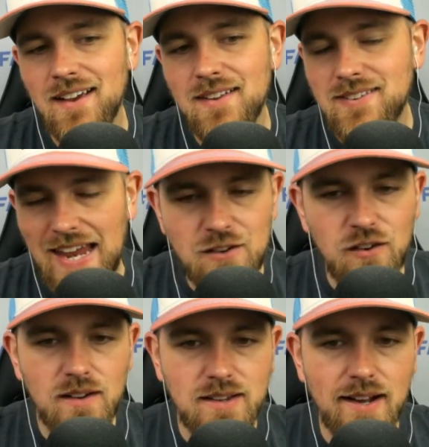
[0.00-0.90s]

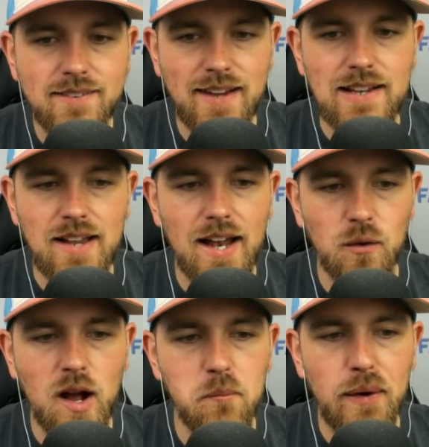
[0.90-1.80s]
Sandoval does get a lot of
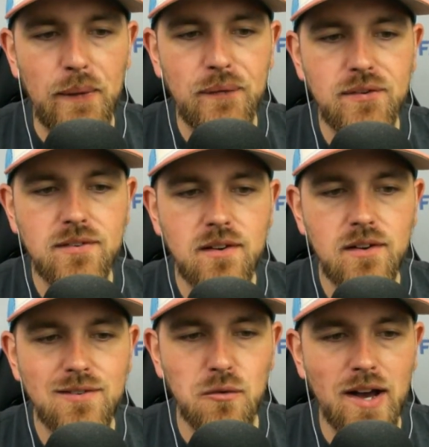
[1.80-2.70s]
ground balls.
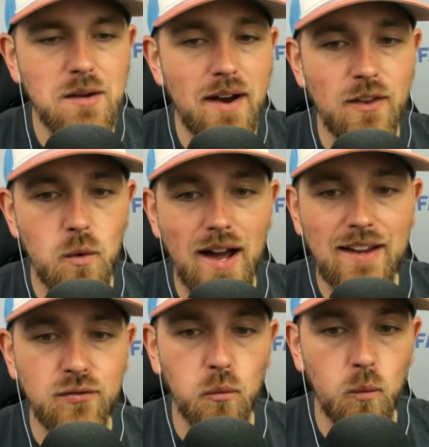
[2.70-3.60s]
So I don't mind the
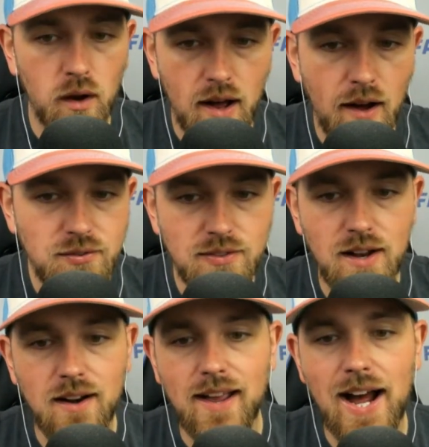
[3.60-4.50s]
Rockies for one-offs if
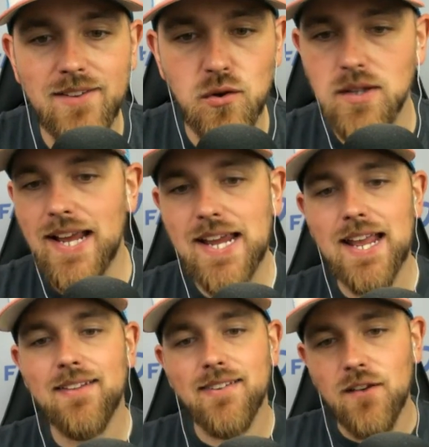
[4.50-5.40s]
there are guys you like
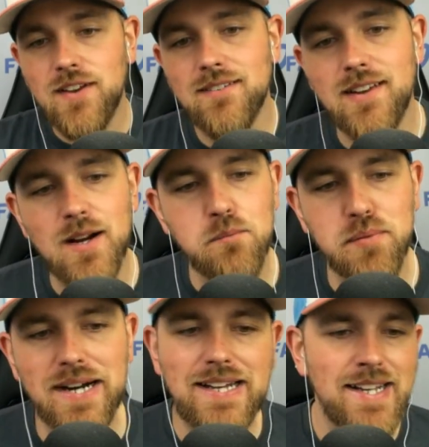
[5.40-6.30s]
against lefties here,
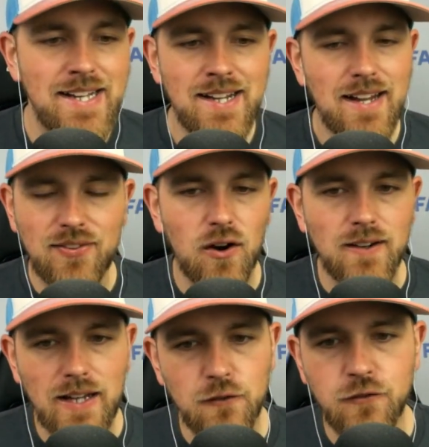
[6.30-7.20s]
but it's hard
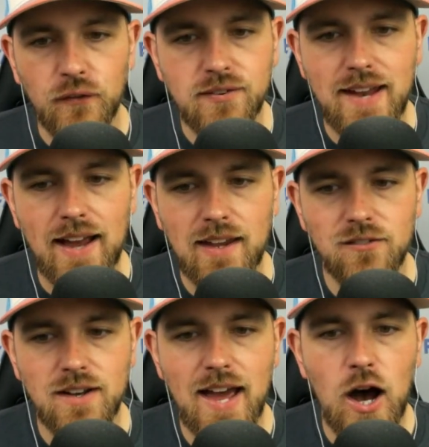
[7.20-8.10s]
to get a full stack
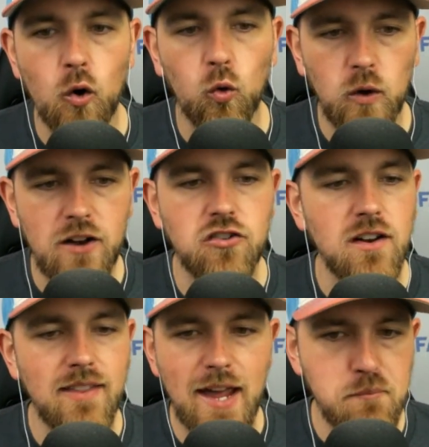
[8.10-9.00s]
given how
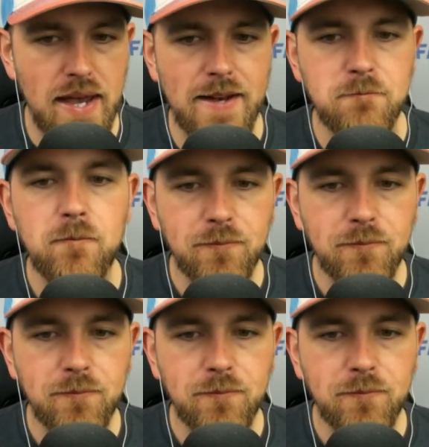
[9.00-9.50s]
wretched they have been